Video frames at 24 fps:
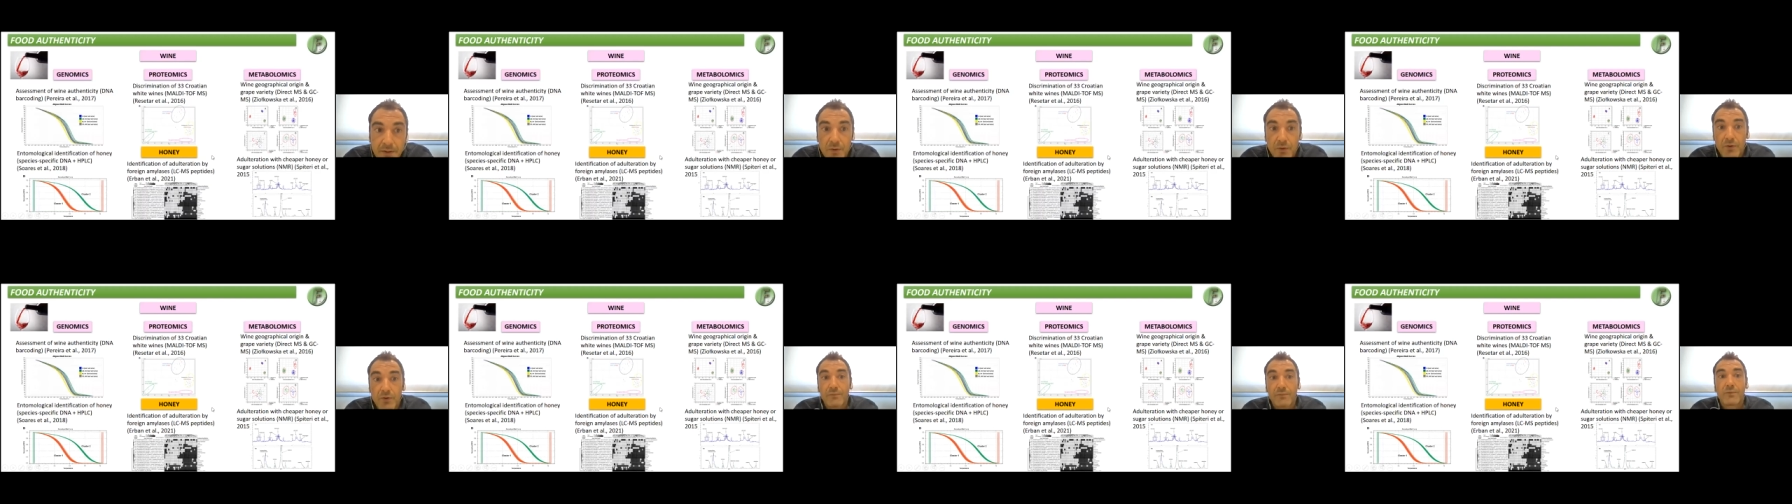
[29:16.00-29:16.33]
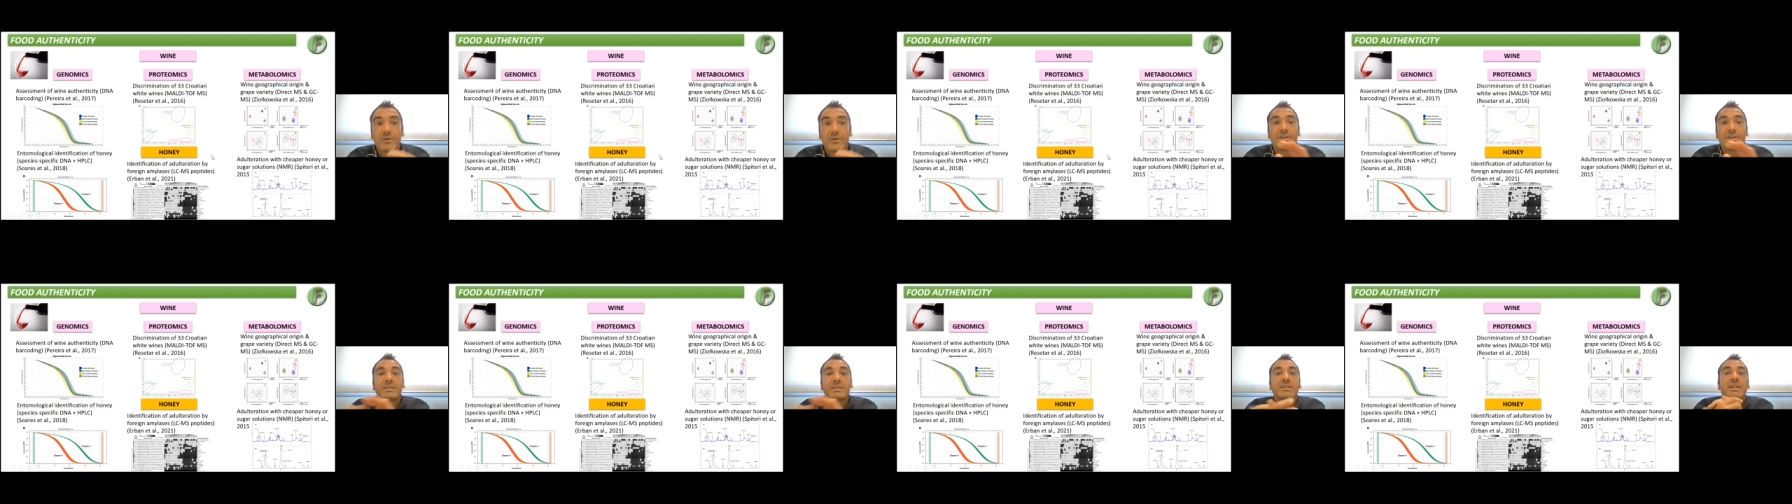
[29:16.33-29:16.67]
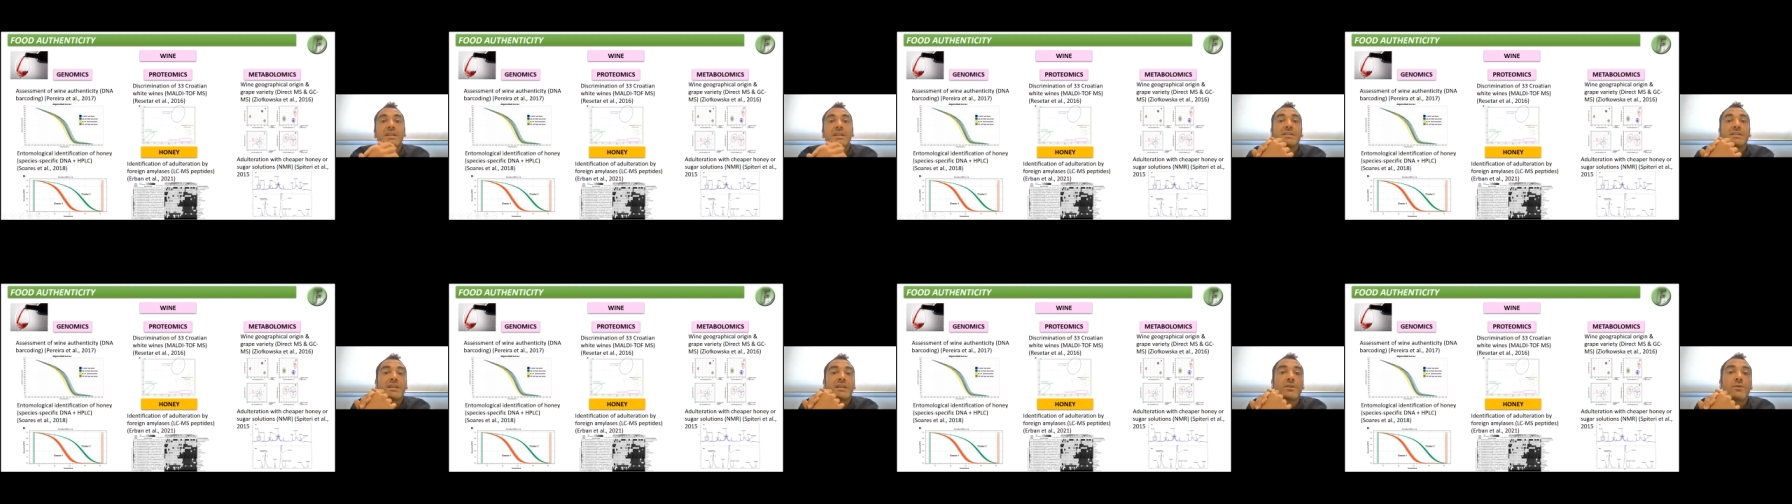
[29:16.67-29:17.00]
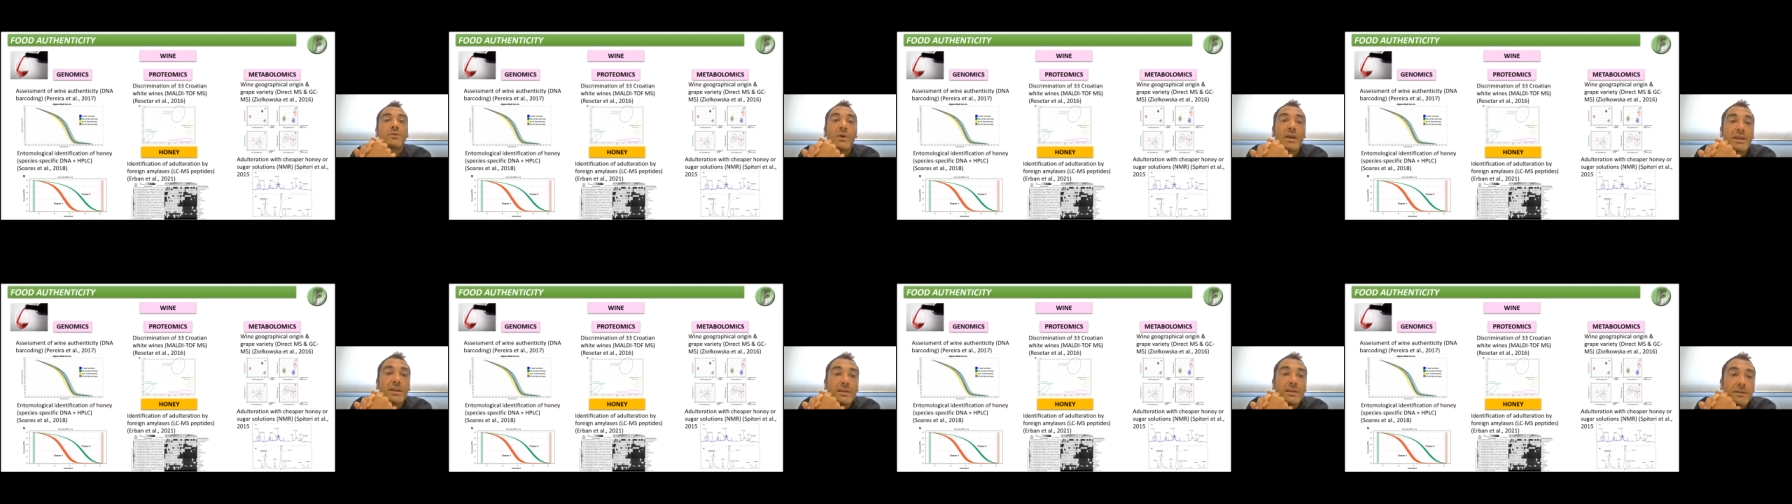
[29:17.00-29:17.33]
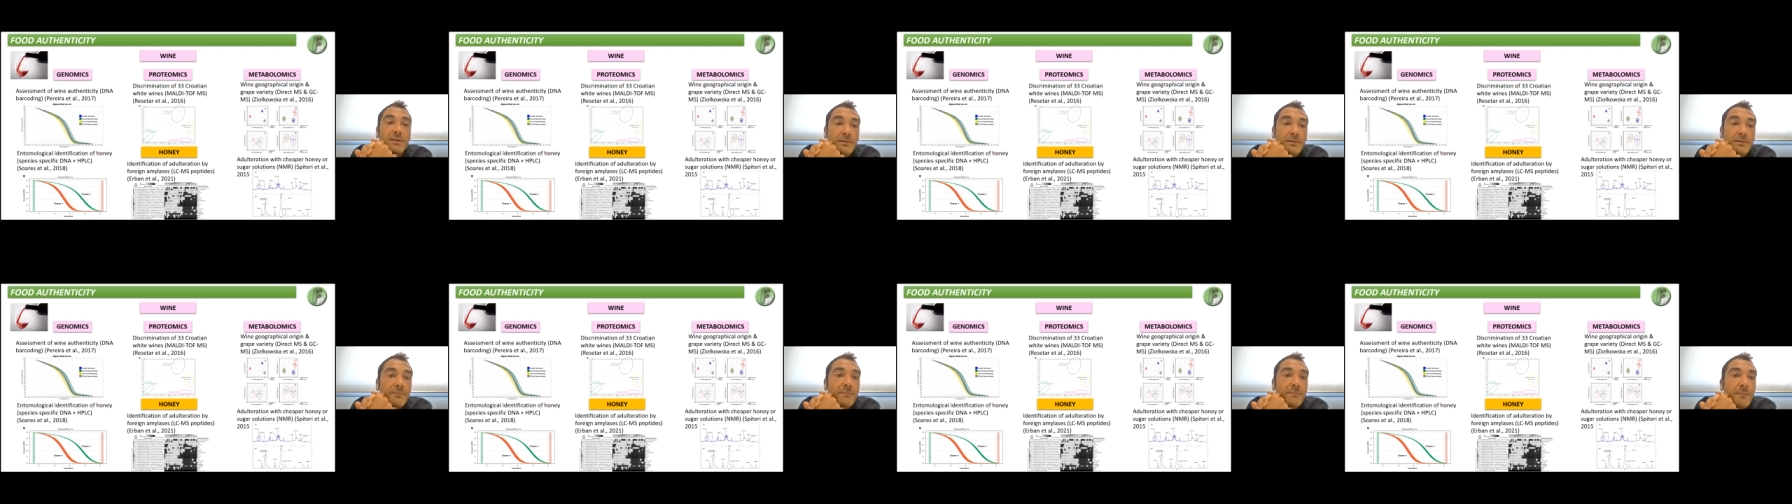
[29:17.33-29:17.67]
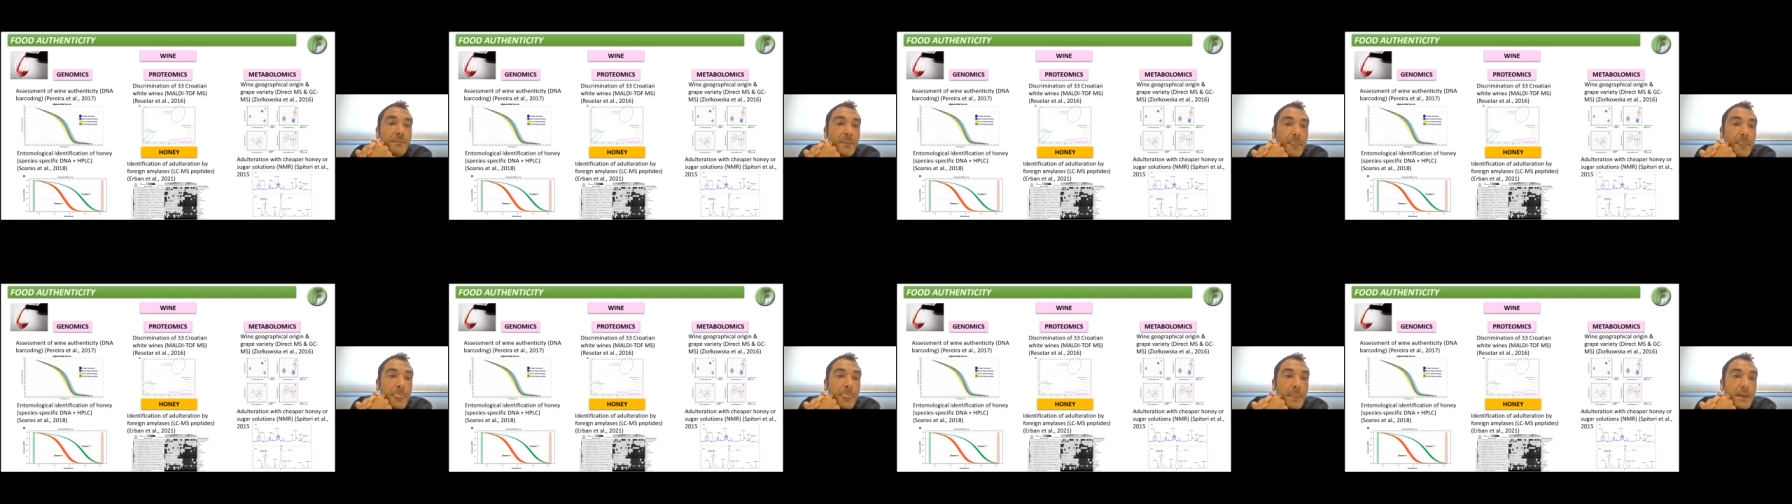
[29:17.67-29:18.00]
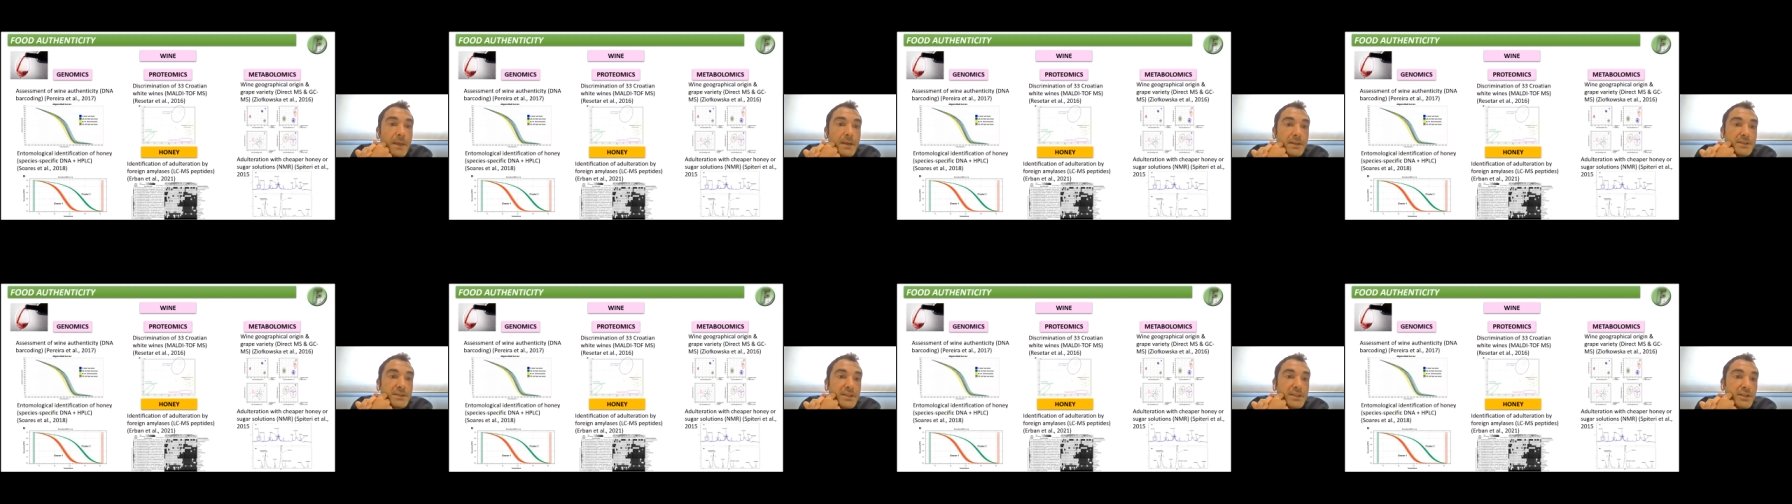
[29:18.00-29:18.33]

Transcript: Or for instance, in wine, uh,